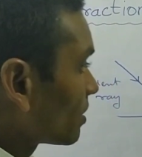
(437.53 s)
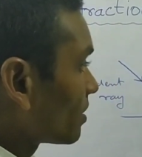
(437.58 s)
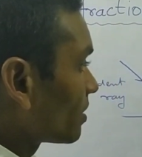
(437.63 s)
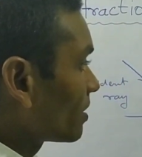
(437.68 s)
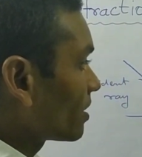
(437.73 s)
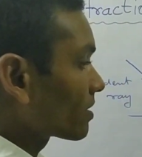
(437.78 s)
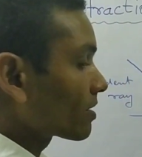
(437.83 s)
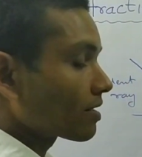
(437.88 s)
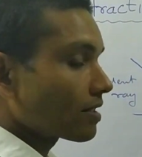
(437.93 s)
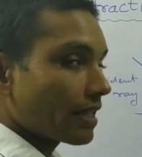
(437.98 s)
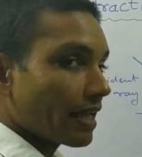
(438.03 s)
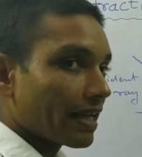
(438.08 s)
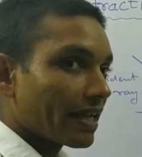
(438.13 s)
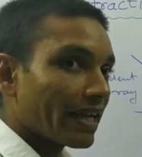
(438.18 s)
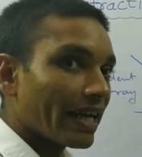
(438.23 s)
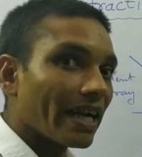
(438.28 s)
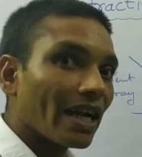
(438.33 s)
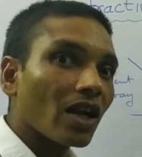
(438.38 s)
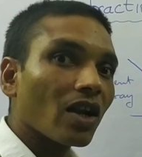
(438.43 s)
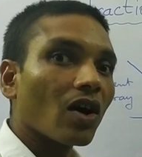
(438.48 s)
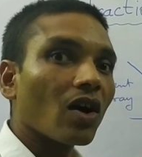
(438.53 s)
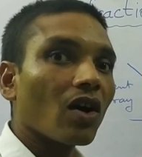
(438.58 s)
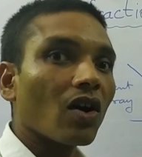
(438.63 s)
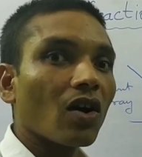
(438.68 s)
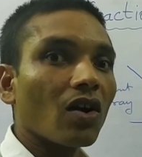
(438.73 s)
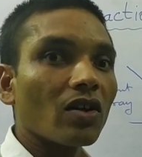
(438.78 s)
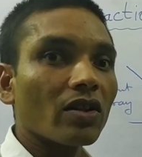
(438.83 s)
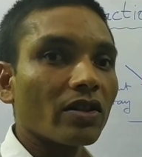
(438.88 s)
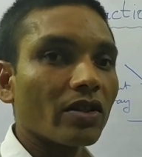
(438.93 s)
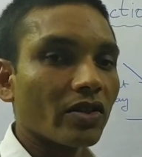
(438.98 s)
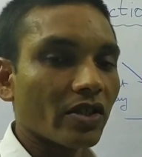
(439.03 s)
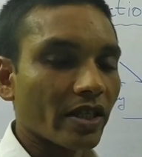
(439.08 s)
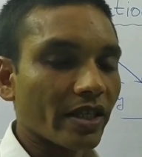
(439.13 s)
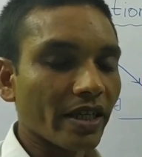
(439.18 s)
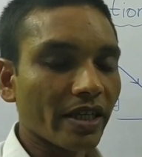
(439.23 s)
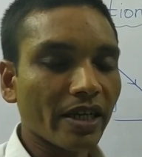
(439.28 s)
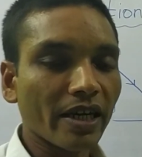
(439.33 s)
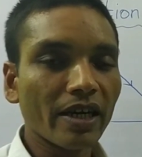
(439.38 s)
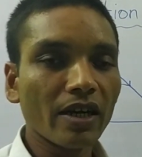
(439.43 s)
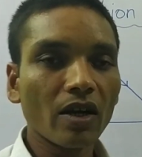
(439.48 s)
This second law
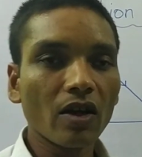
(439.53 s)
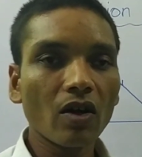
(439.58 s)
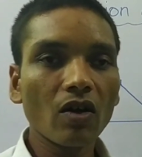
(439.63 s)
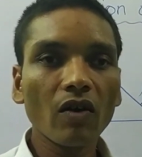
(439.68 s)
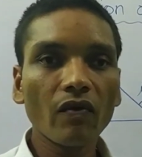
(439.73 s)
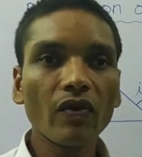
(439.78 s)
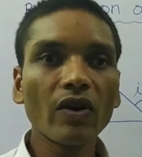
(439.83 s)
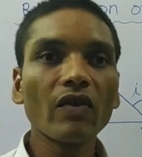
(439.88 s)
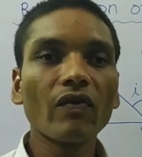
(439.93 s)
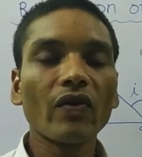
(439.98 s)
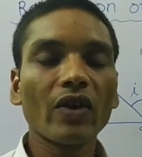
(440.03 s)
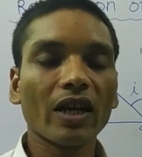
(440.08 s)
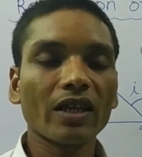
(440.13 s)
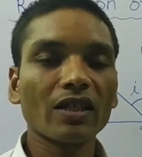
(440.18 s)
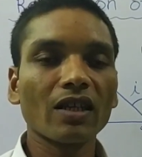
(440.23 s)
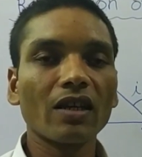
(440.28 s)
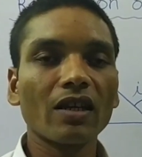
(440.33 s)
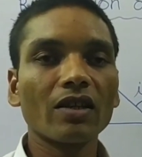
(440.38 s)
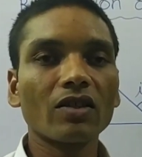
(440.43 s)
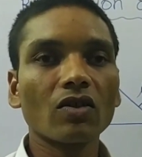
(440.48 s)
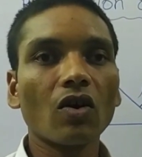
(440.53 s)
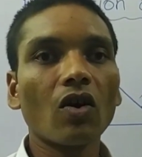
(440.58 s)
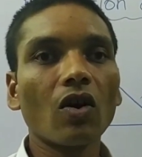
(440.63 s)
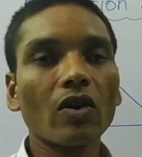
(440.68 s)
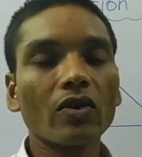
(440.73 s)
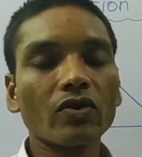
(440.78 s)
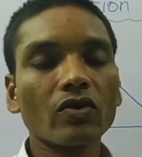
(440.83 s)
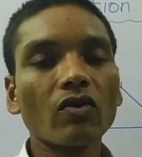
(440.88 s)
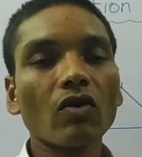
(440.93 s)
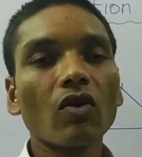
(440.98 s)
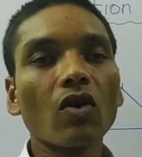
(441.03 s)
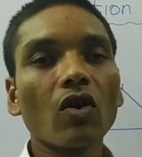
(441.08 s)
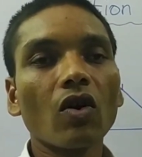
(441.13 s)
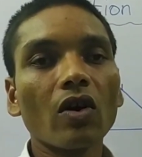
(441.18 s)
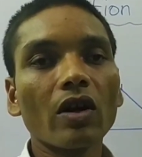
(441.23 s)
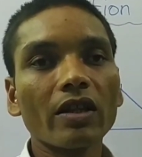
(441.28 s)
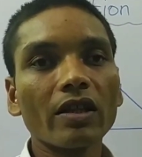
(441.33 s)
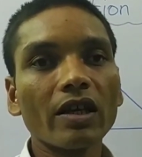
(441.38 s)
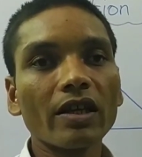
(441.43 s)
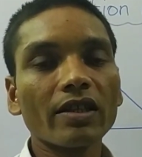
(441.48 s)
of refraction is also
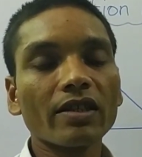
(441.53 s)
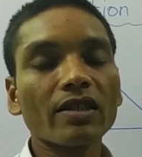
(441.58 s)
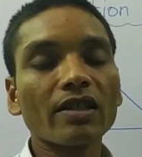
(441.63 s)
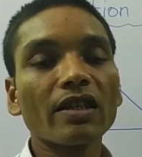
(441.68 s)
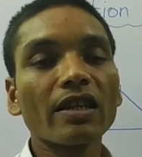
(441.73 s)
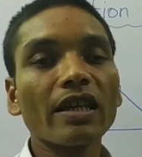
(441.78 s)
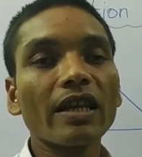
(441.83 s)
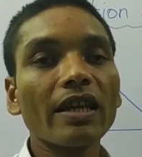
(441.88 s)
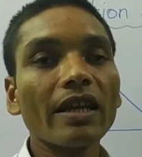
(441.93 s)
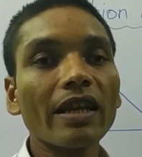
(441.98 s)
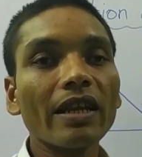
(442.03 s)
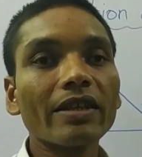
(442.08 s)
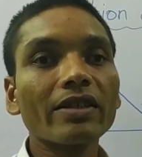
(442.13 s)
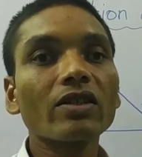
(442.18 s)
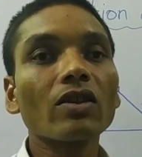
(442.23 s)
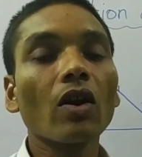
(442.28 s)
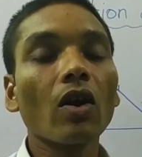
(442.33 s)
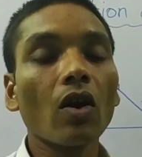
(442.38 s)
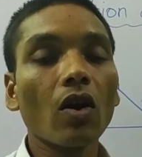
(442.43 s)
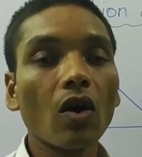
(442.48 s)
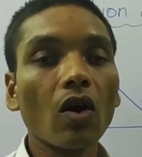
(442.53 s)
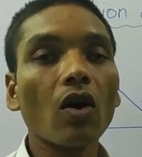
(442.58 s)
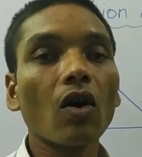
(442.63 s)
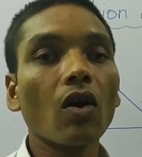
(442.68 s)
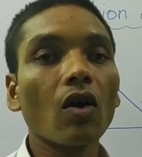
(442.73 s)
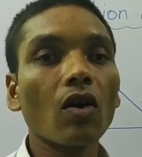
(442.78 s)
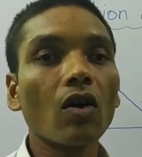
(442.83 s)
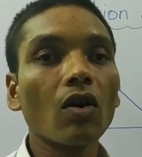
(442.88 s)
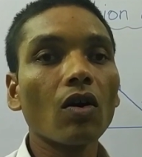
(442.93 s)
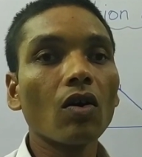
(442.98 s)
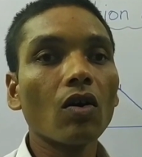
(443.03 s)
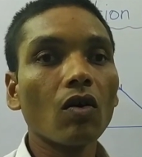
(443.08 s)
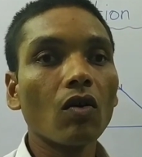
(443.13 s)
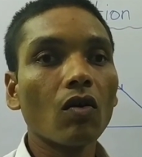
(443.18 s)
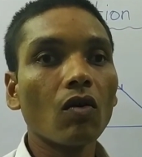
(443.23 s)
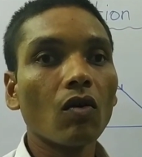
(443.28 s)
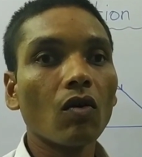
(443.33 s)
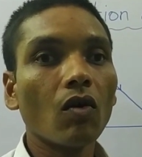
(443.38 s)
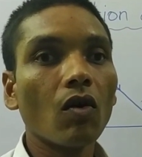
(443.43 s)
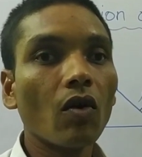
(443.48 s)
called the Snell's law.
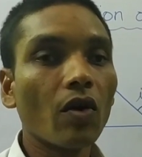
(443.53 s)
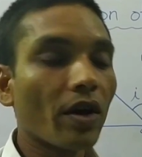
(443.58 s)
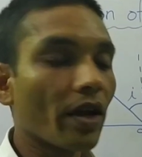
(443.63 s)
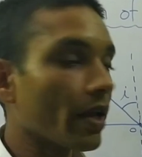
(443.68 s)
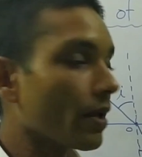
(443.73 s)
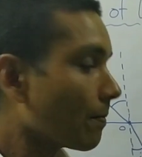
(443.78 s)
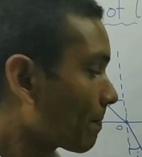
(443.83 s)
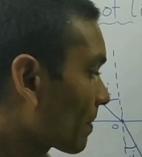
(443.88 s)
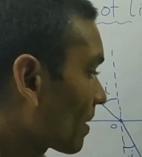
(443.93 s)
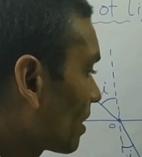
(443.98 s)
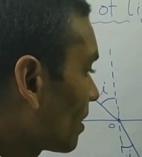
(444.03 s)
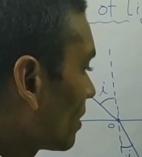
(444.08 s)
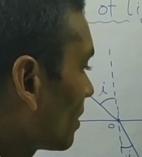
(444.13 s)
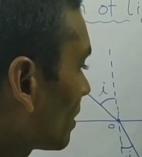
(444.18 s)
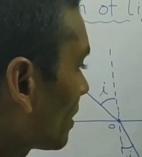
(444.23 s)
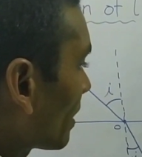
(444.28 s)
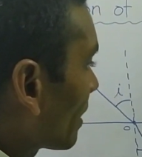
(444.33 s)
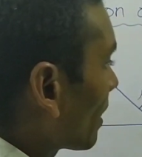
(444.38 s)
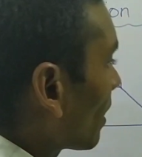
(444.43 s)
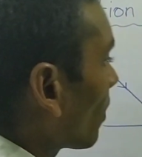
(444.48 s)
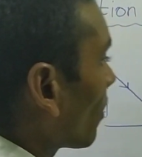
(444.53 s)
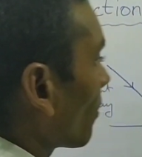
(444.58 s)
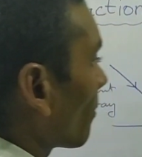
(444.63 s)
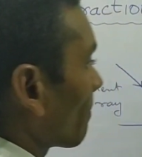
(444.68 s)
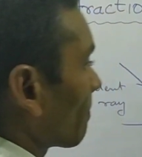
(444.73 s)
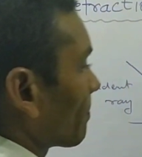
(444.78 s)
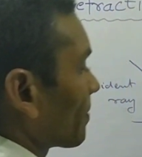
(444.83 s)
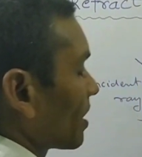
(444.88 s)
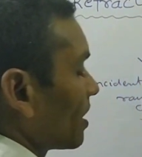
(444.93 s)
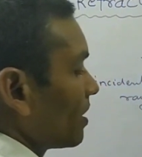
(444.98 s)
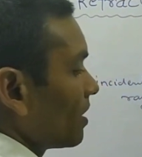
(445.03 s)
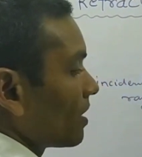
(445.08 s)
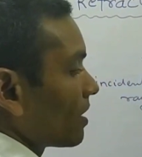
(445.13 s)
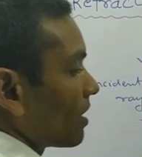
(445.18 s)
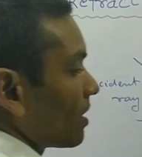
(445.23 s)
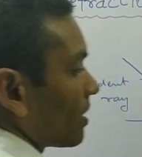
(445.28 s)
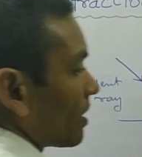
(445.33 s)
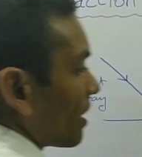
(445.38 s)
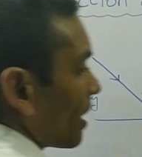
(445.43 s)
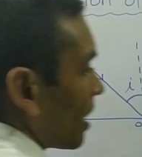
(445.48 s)
Okay. Now
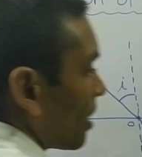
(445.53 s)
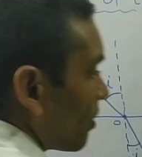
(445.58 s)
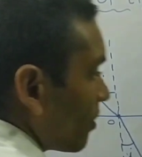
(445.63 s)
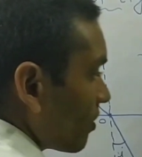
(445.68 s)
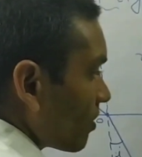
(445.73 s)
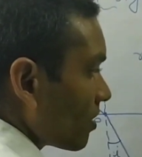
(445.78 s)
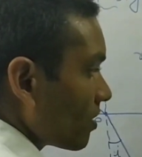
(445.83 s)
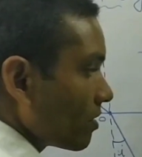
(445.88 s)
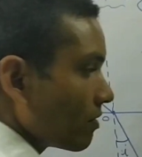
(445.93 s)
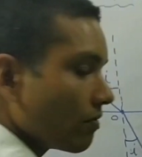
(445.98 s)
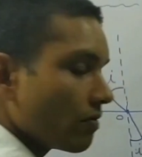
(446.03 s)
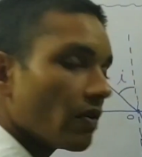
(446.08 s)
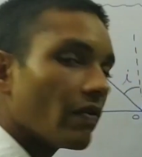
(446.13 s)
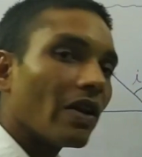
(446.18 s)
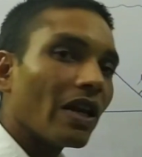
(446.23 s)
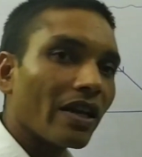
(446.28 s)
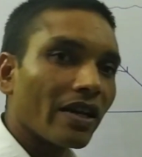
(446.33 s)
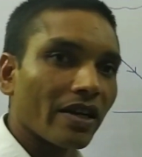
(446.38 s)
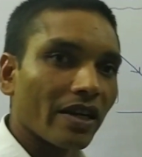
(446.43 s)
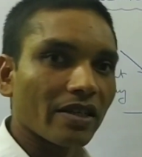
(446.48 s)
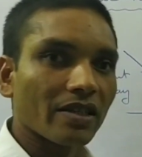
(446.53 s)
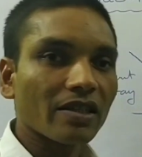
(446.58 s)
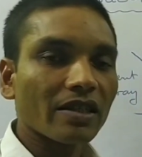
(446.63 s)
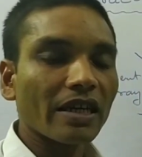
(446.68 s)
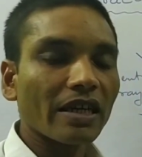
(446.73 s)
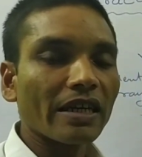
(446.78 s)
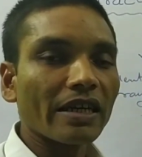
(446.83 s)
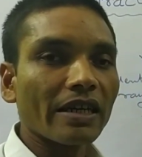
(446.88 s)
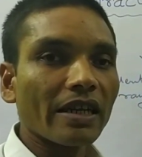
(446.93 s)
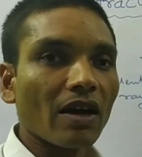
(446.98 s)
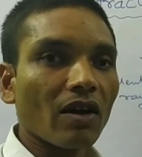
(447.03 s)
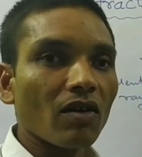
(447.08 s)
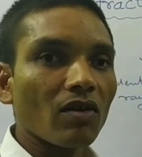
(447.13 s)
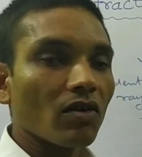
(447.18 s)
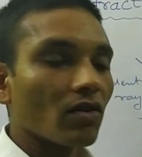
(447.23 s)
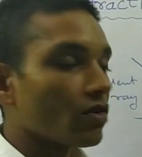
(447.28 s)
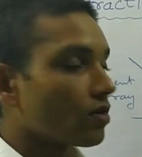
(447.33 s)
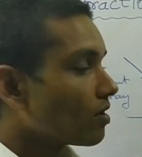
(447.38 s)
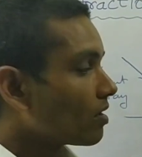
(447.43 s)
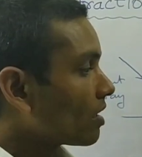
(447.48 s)
we will understand
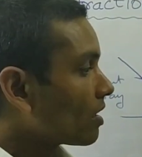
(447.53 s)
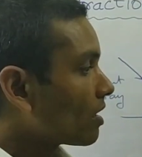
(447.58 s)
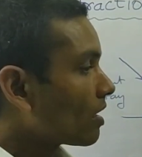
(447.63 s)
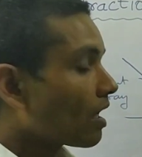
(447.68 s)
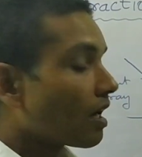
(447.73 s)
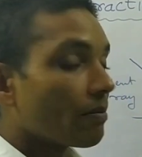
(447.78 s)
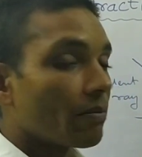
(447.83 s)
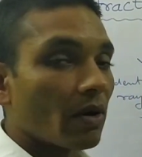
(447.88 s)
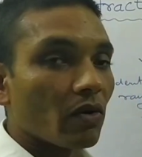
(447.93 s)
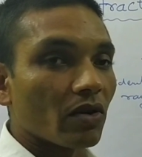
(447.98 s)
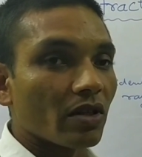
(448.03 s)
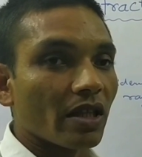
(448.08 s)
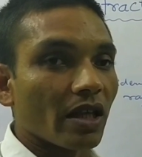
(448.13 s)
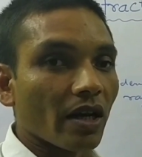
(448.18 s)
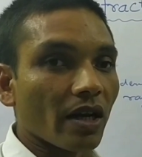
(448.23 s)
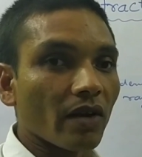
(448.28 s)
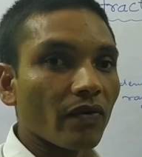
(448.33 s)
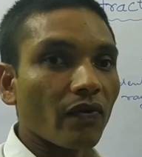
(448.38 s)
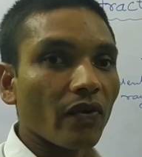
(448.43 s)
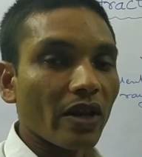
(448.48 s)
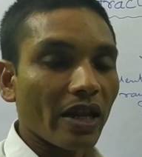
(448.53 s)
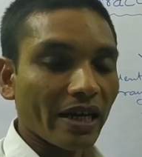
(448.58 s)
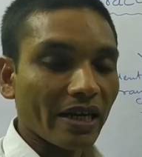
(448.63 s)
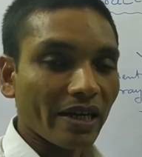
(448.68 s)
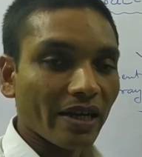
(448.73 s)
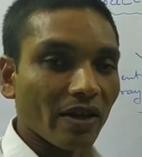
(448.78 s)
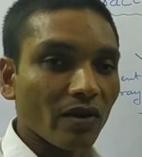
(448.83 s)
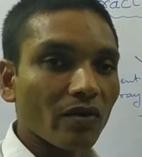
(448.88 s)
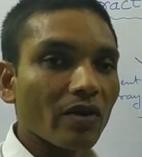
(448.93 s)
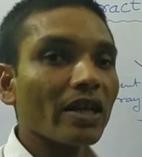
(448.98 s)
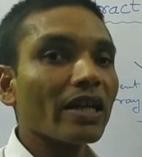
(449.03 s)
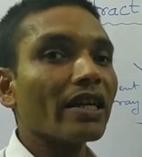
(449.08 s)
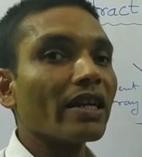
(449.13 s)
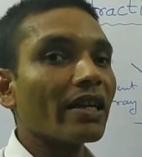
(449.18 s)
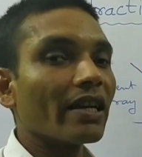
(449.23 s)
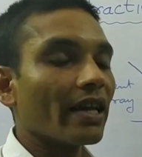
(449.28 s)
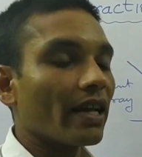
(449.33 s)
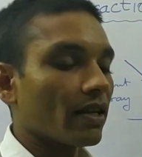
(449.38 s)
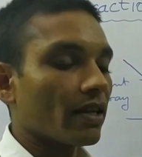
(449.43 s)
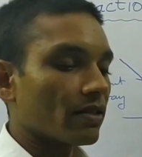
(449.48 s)
now about the refractive
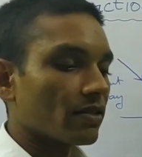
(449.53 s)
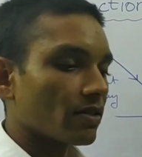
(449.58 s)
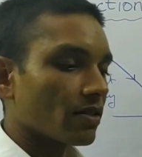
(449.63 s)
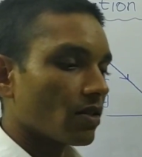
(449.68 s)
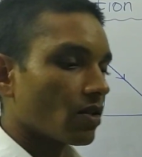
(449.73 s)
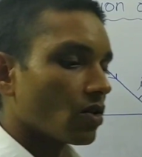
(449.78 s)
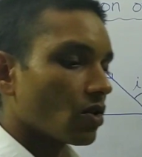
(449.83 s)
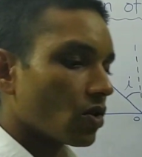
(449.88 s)
index.